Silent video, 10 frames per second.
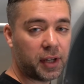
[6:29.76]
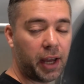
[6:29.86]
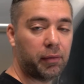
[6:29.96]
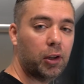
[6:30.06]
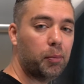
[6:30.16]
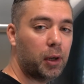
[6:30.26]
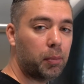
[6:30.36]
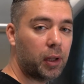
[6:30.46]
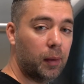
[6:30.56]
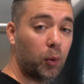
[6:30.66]
to have a little bit of
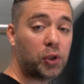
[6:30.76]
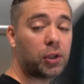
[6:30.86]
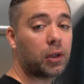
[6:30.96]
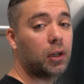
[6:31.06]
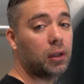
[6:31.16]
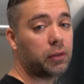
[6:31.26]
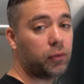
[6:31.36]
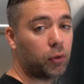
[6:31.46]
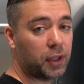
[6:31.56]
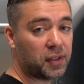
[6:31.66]
play, but what you're gonna look
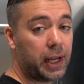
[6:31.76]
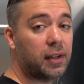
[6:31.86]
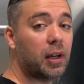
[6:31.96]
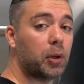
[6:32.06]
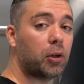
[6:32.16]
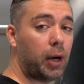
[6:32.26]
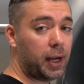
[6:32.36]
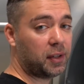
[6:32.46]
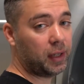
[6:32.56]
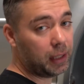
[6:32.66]
for is any type of
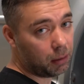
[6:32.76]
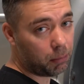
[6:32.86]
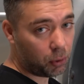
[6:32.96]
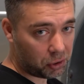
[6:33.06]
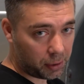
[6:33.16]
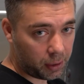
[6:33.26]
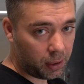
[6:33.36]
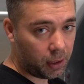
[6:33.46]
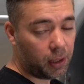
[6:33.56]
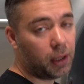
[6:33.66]
cracks in the bushing.
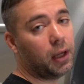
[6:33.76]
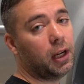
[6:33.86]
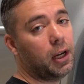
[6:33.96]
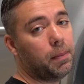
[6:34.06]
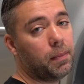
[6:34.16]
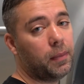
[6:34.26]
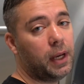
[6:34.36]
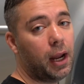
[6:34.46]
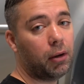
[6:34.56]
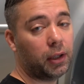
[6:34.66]

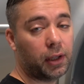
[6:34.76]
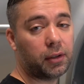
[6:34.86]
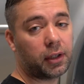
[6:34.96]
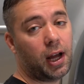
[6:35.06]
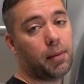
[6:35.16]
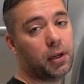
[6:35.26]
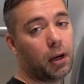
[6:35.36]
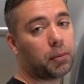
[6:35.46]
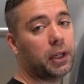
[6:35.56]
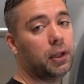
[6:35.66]
Now, another common
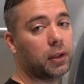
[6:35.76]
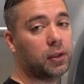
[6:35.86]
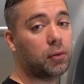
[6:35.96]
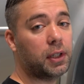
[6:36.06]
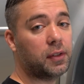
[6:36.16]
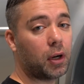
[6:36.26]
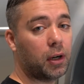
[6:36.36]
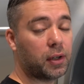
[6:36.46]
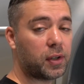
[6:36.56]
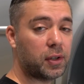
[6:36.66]
upgrade you could do on these
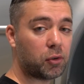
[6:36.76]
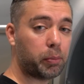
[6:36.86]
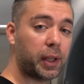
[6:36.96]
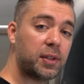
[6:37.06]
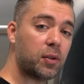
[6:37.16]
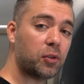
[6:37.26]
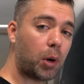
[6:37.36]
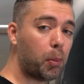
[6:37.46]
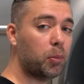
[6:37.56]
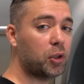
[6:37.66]
cars is replace those
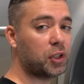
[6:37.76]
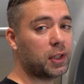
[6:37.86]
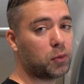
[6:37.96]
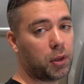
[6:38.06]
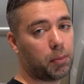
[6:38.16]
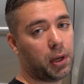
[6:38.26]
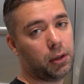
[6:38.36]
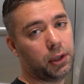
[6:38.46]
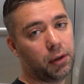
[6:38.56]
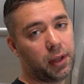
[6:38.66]
rubber bushings with a
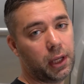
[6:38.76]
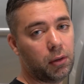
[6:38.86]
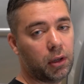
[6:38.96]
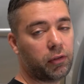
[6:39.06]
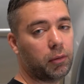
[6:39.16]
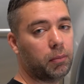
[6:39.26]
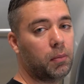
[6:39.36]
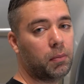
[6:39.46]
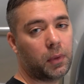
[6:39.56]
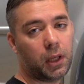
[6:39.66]
polyurethane unit from
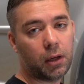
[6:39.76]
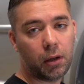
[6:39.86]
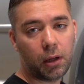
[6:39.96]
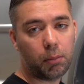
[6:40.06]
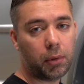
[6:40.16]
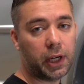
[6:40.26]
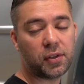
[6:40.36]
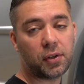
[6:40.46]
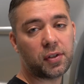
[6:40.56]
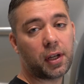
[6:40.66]
a brand
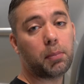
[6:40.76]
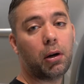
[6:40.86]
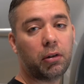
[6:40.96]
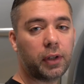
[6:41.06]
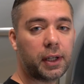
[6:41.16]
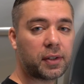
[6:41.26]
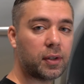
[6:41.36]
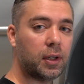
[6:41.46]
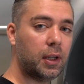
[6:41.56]
such as like PowerFlex.